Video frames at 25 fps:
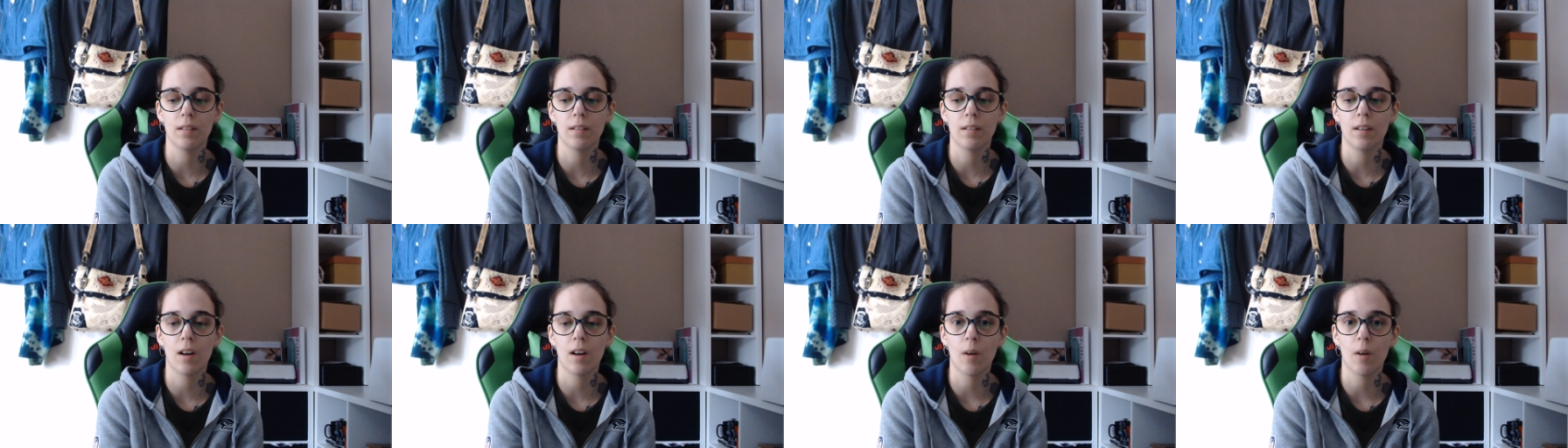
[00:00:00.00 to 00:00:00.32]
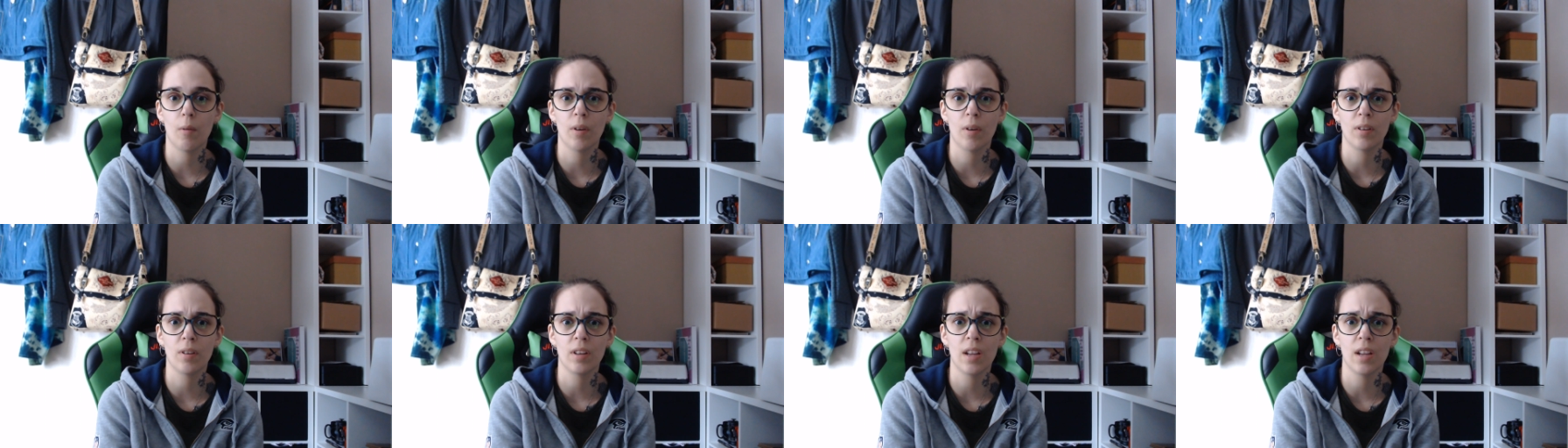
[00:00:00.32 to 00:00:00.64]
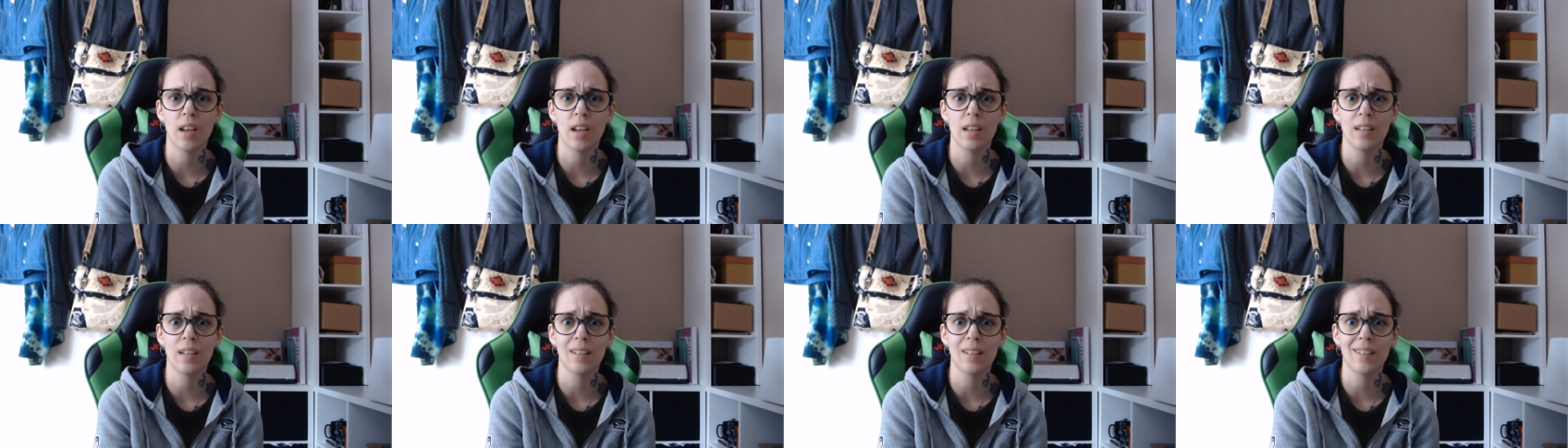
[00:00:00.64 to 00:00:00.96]
I won't hit
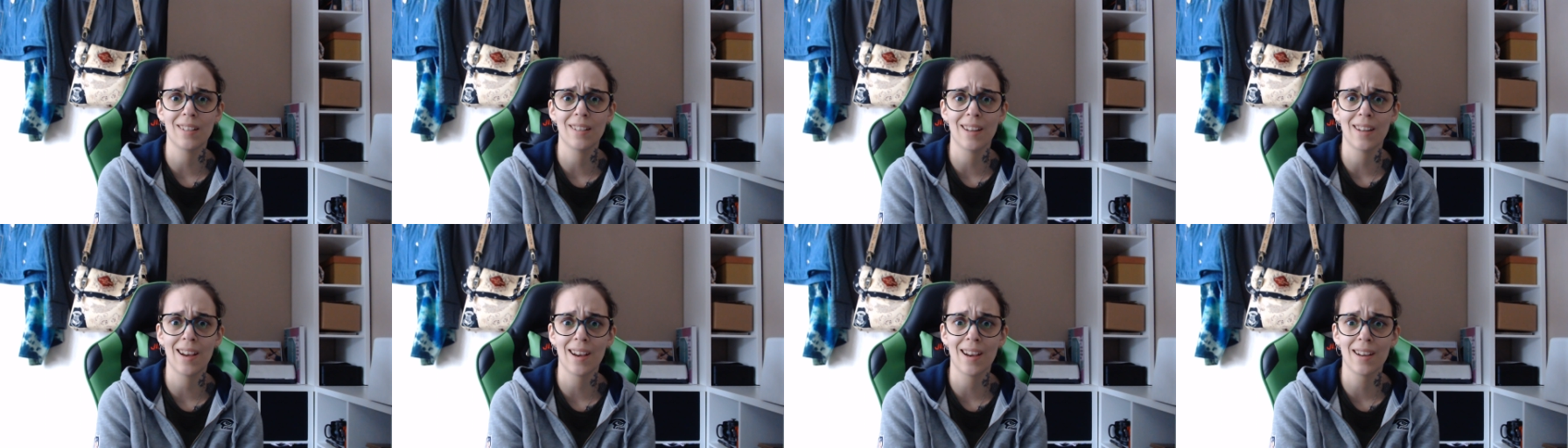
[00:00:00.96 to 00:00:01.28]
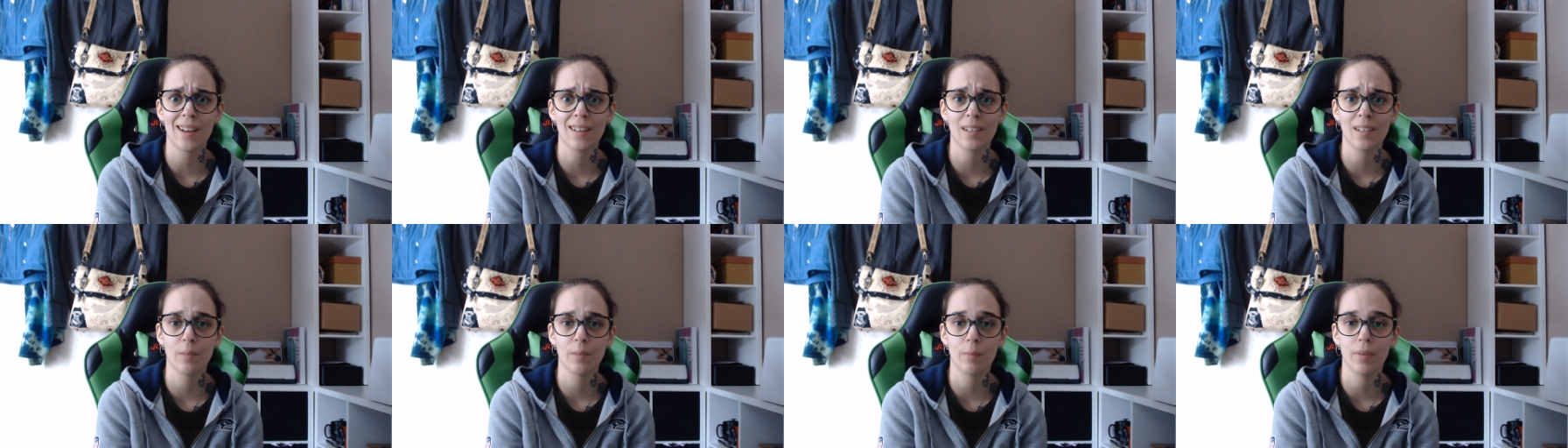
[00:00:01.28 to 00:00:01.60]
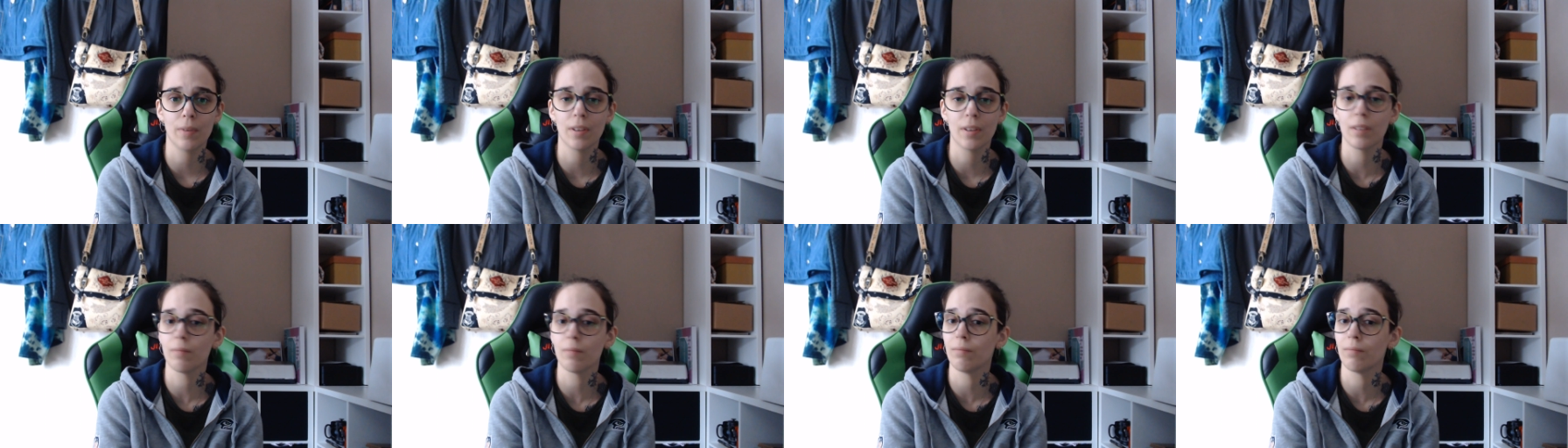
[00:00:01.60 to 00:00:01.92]
any snags,
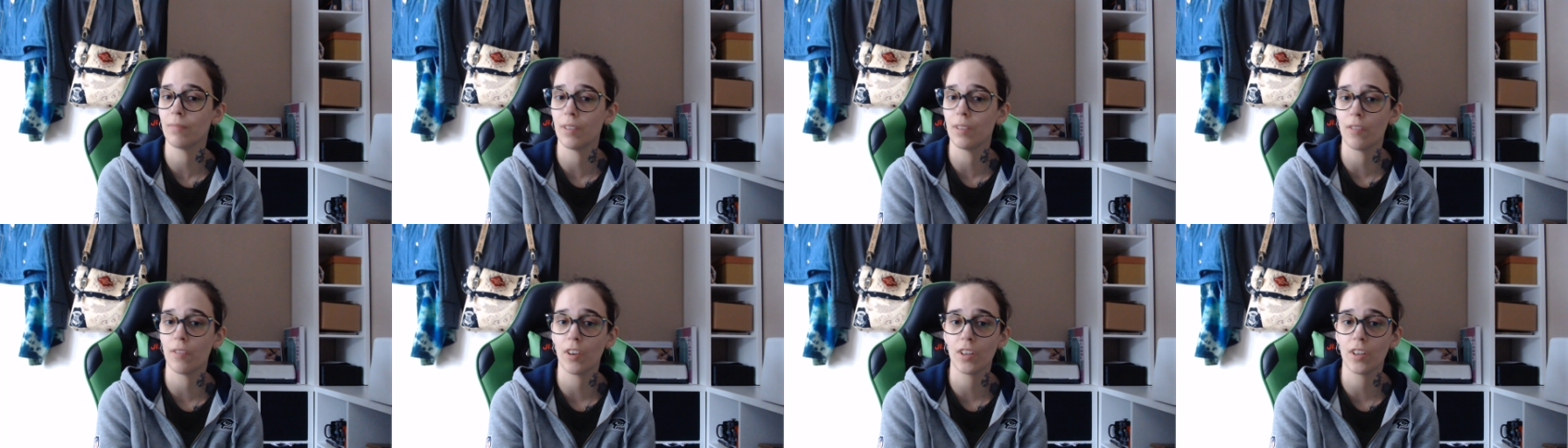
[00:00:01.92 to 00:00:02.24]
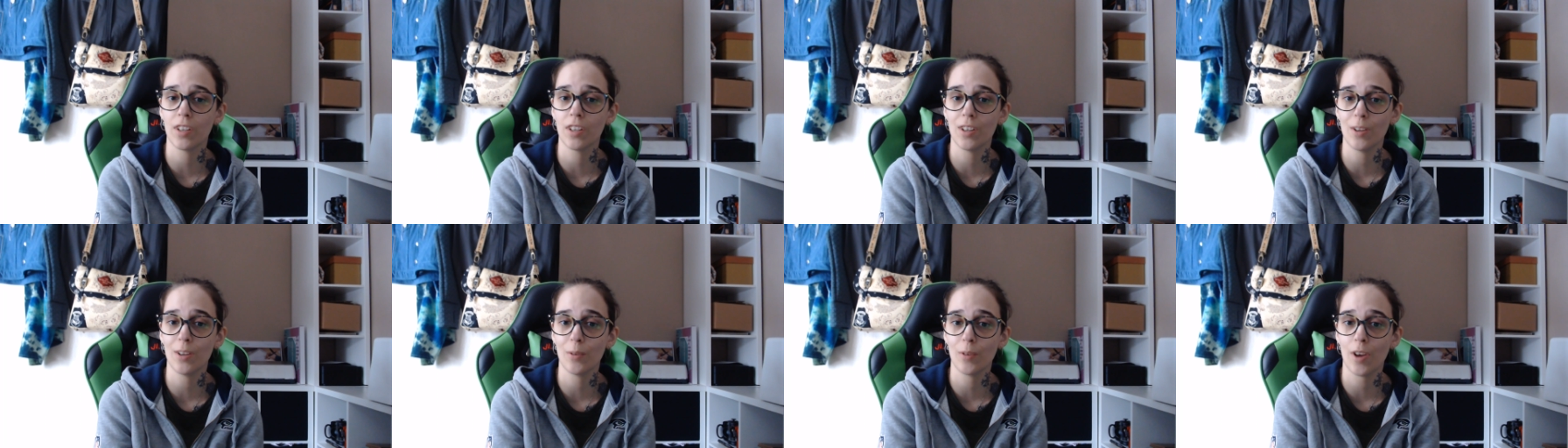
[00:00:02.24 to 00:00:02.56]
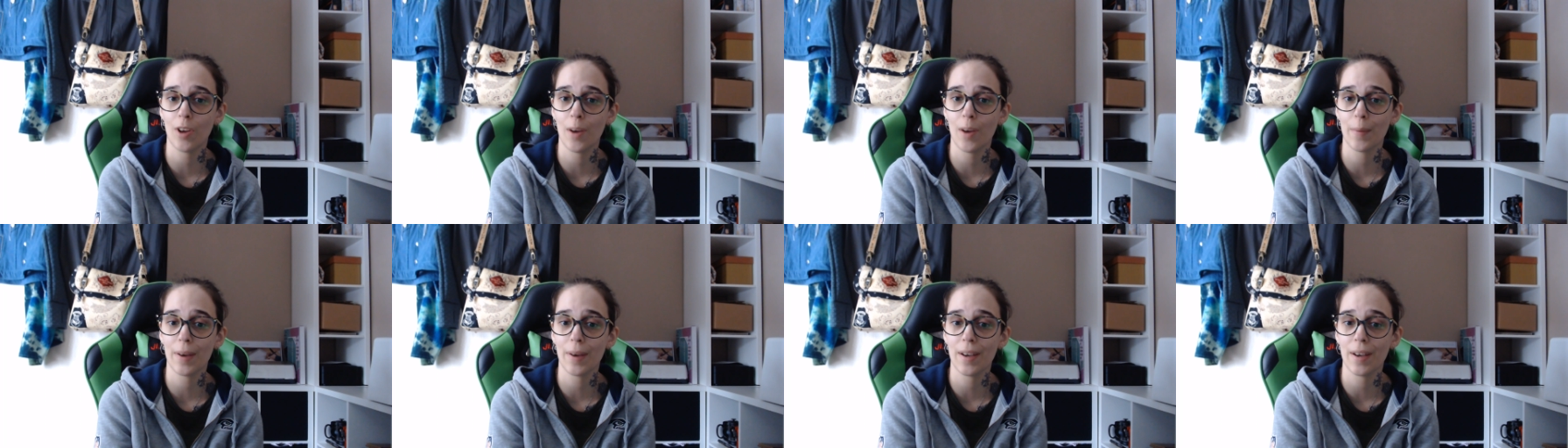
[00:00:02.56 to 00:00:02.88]
but if I do, you'll
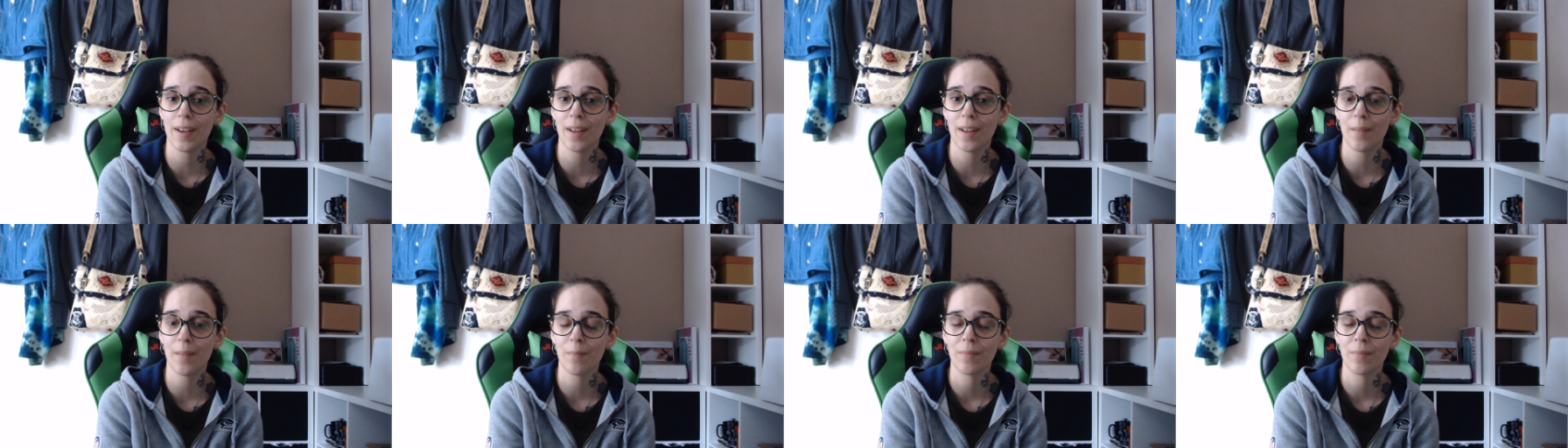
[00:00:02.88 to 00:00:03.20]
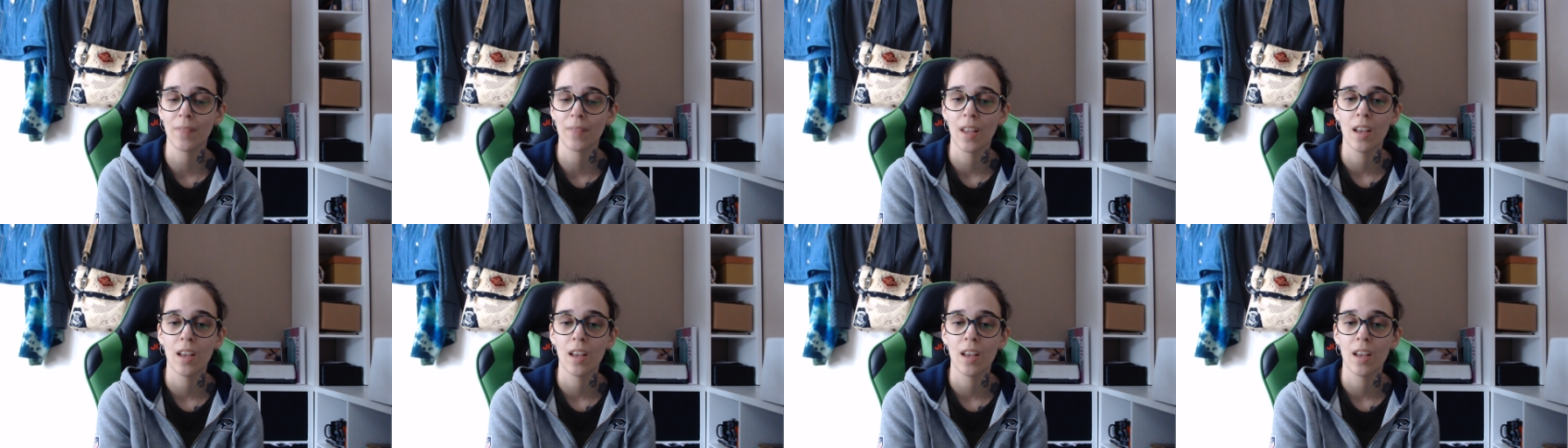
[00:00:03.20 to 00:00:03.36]
know about it.